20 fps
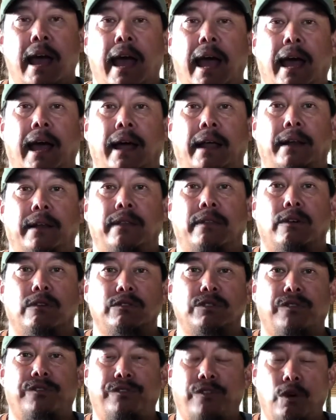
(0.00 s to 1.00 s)
and
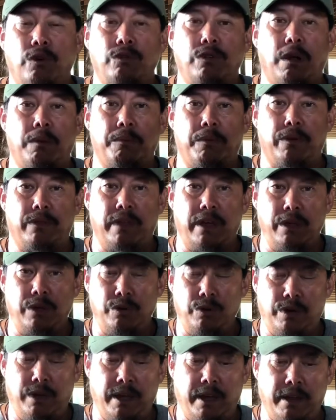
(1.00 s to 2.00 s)
there's a phone number that
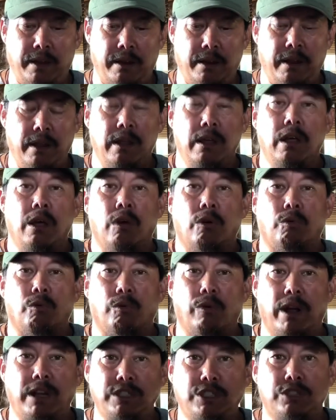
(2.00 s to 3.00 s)
you can
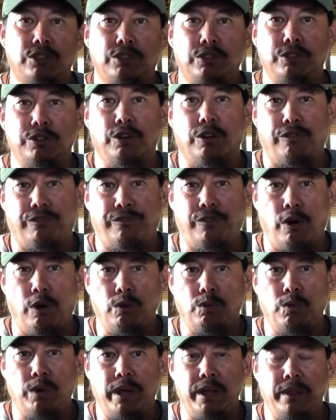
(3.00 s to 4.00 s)
register your
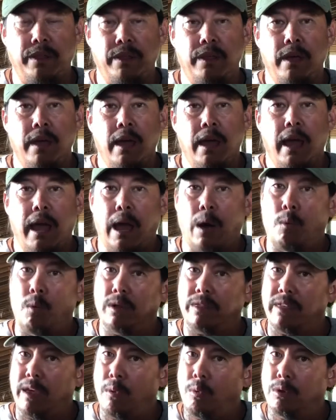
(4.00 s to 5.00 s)
phone with. And
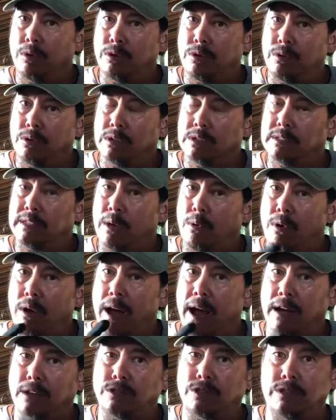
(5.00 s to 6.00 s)
what they will do is they
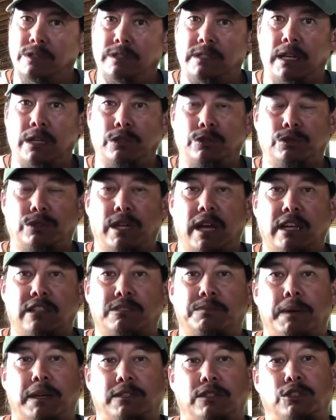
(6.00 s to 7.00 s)
will actually send you
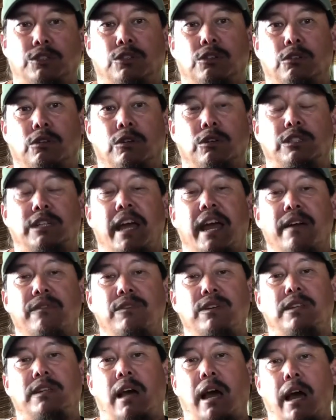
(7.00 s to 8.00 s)
text message alerts
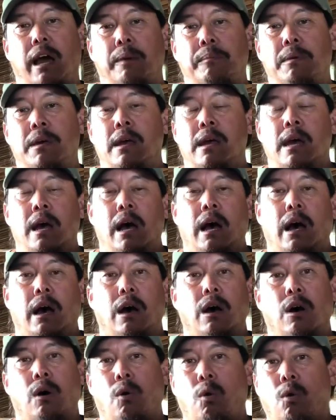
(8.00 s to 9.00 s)
every time
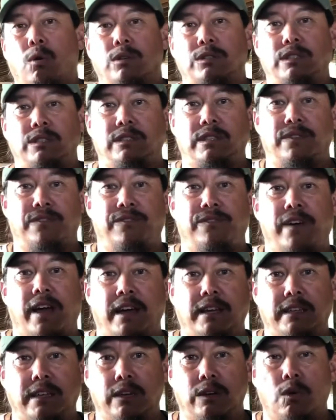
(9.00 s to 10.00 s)
a horse is
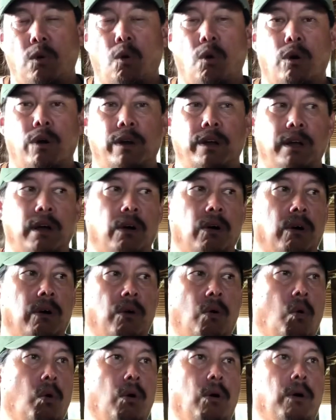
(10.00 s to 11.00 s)
infected
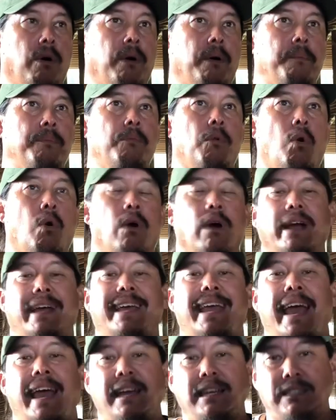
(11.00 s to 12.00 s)
or a
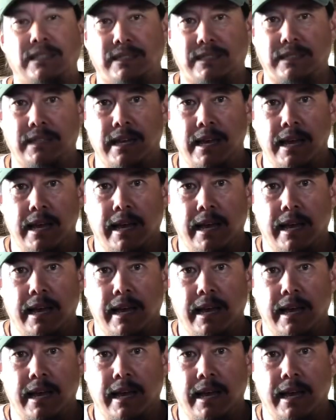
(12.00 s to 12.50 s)
case